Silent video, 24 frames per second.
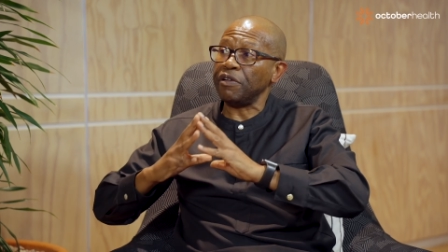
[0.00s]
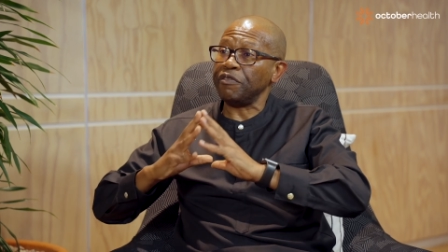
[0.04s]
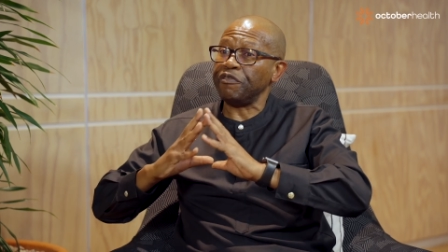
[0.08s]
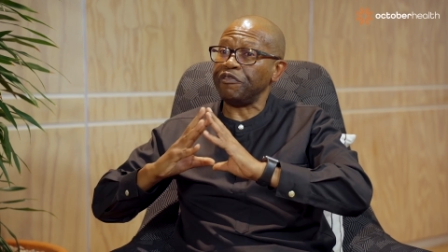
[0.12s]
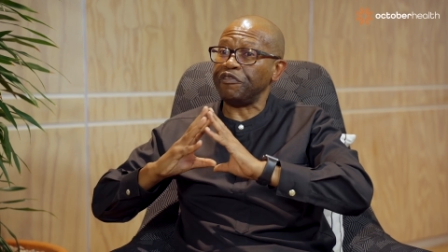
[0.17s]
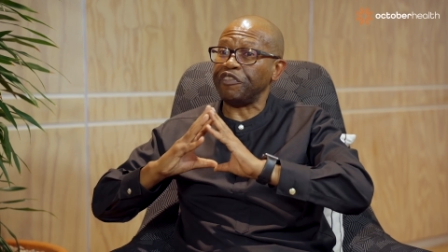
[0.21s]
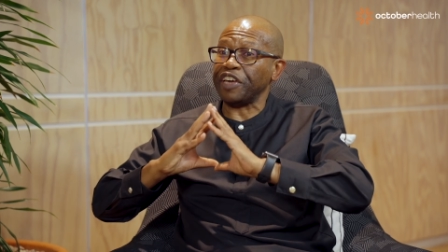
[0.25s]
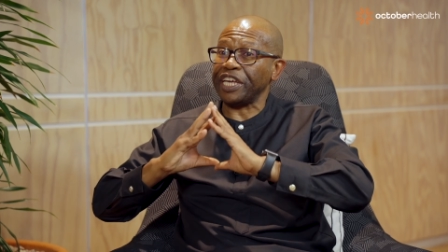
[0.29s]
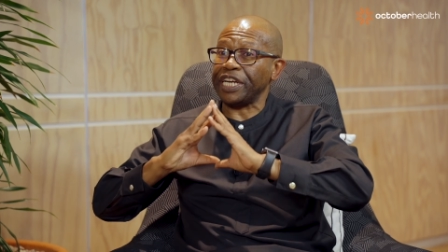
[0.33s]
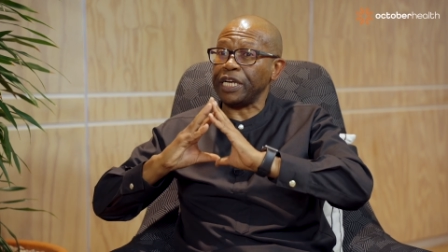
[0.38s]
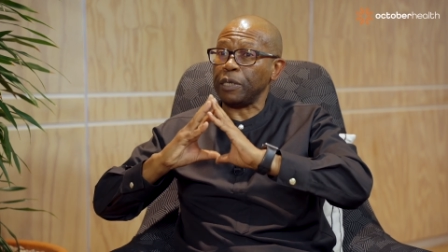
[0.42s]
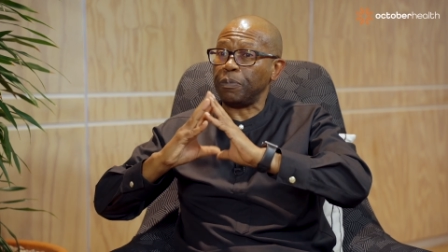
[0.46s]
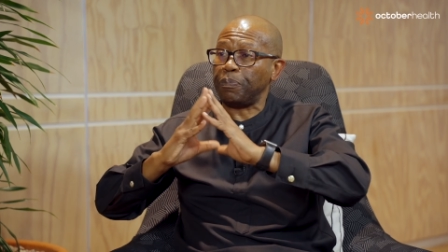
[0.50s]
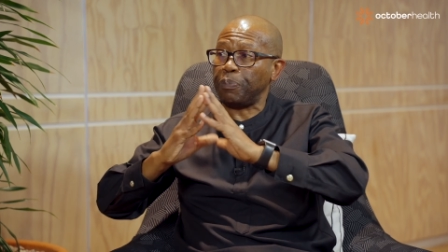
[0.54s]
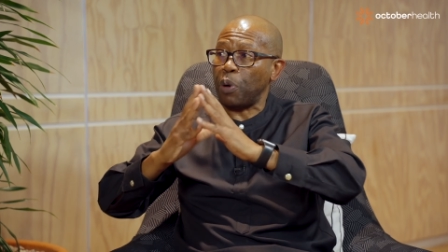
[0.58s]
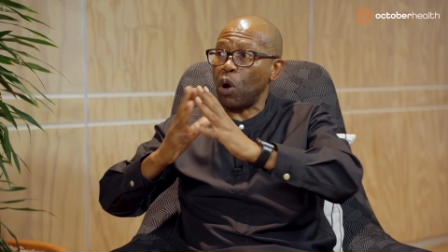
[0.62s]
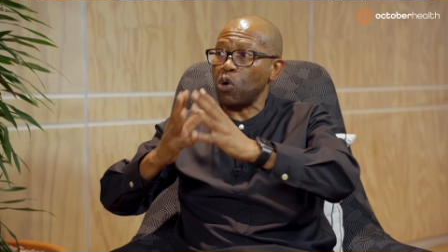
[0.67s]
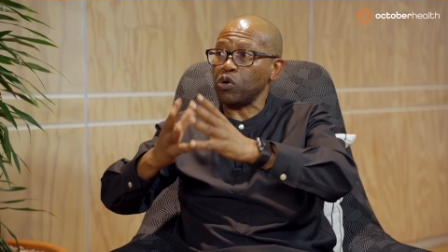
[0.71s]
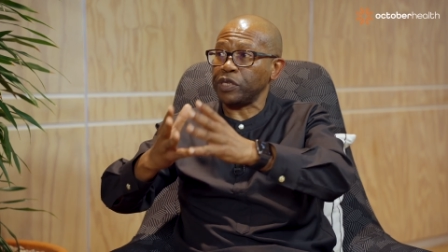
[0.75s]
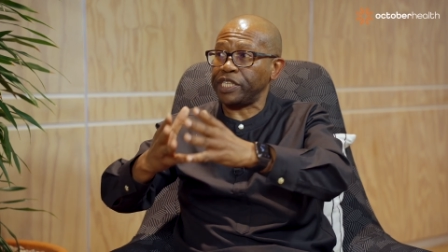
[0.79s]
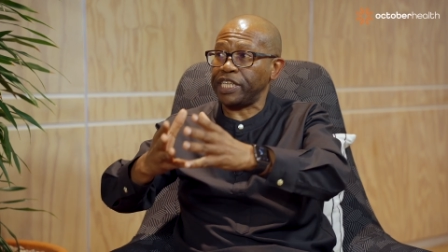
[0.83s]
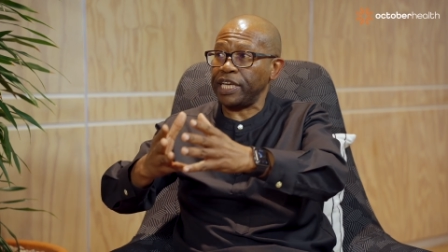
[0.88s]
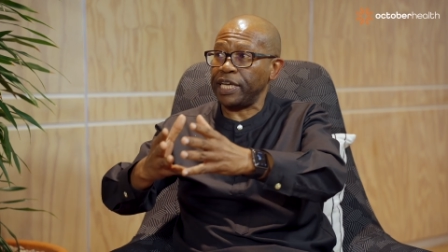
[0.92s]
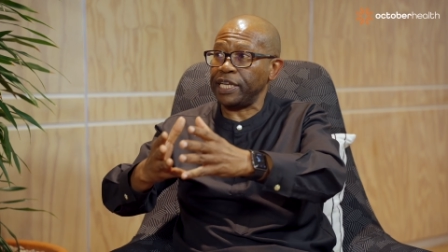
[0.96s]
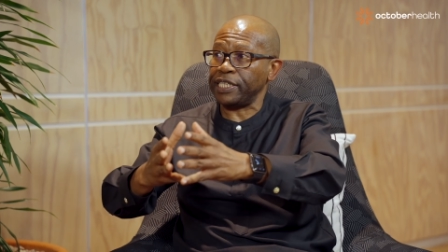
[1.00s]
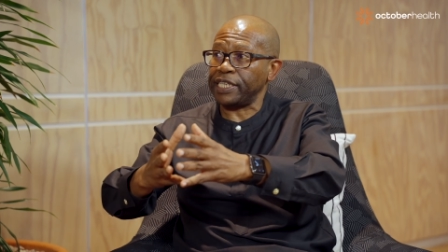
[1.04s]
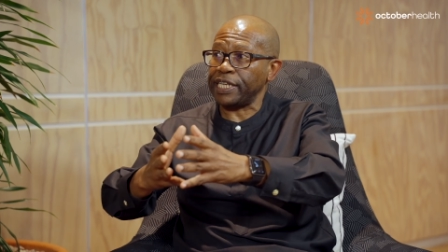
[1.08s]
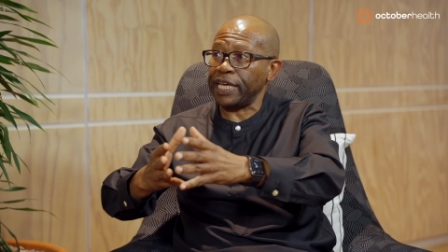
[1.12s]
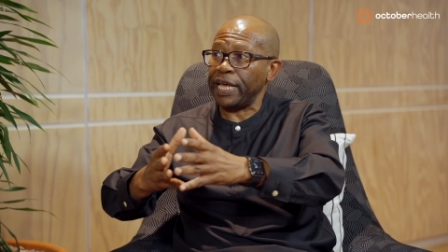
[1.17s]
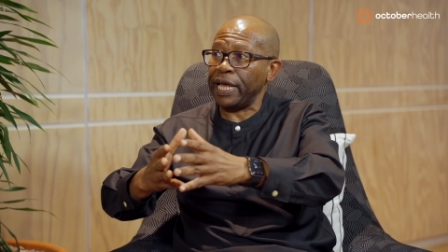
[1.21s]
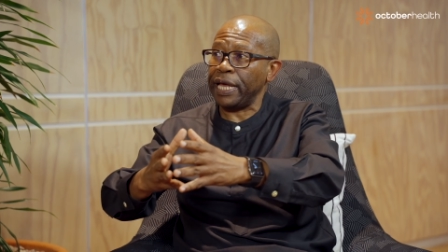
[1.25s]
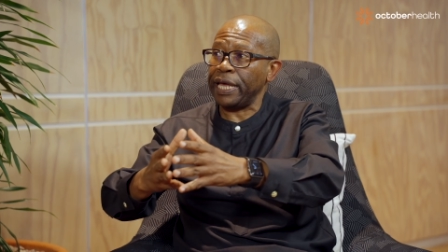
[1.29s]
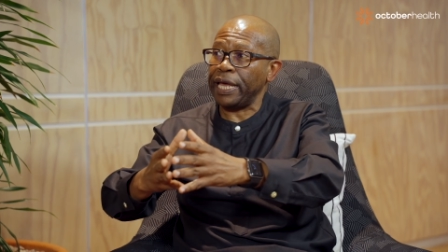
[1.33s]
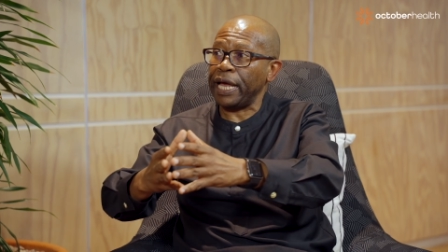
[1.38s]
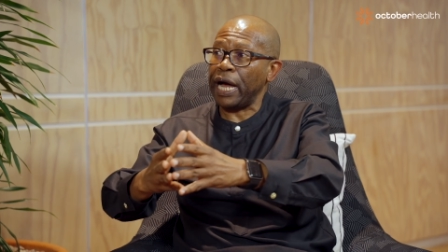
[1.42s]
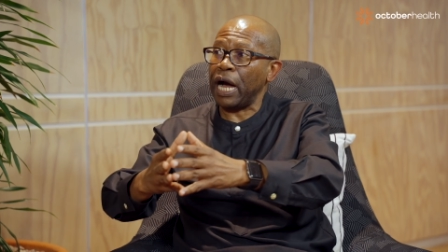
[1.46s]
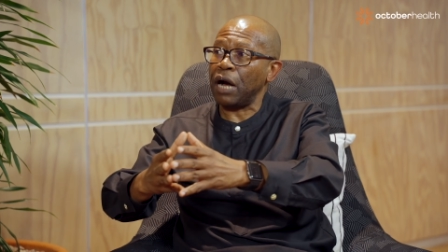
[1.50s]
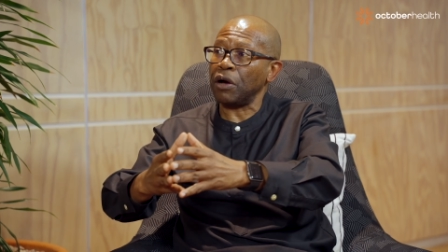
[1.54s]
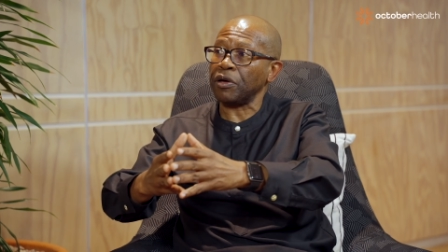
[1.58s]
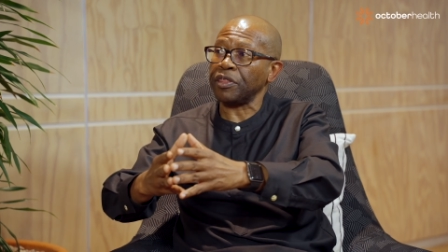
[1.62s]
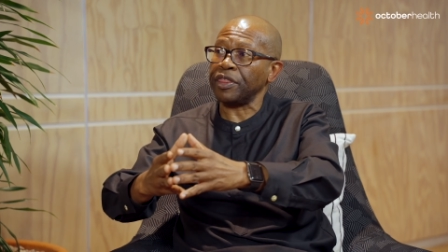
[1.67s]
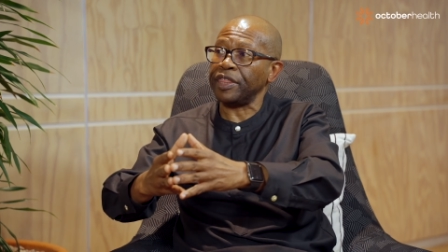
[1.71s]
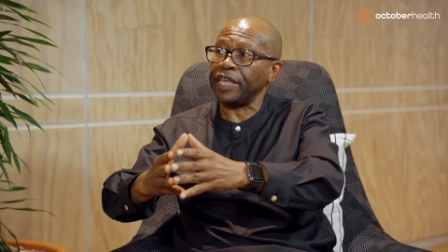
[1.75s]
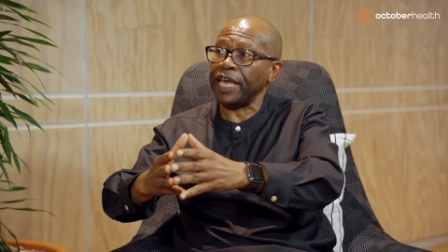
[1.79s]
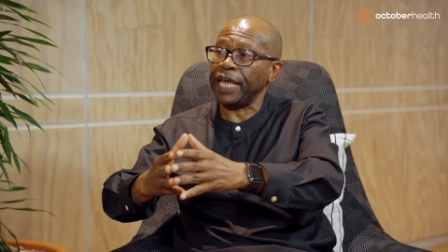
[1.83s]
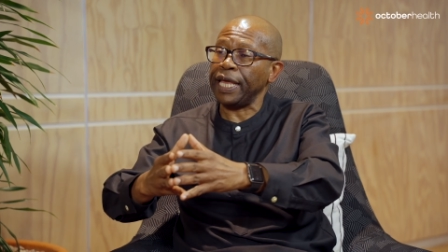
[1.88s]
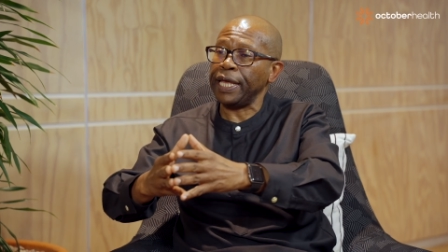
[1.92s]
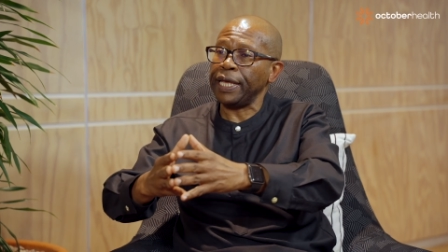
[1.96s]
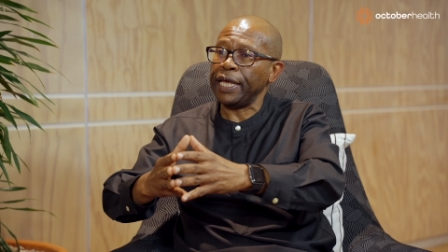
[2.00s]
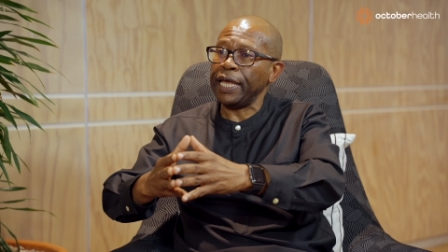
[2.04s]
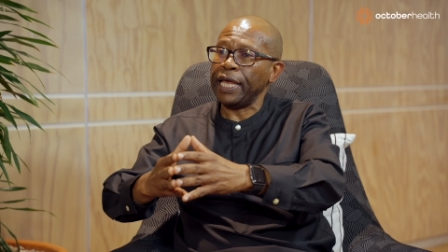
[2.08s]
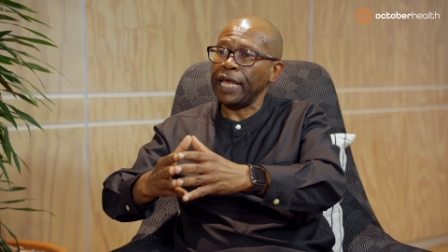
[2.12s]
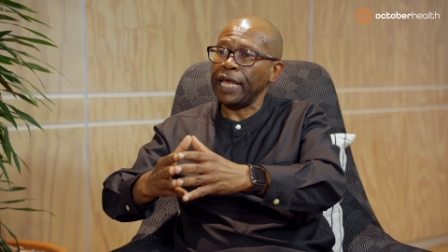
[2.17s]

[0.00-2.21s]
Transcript: very potent out there.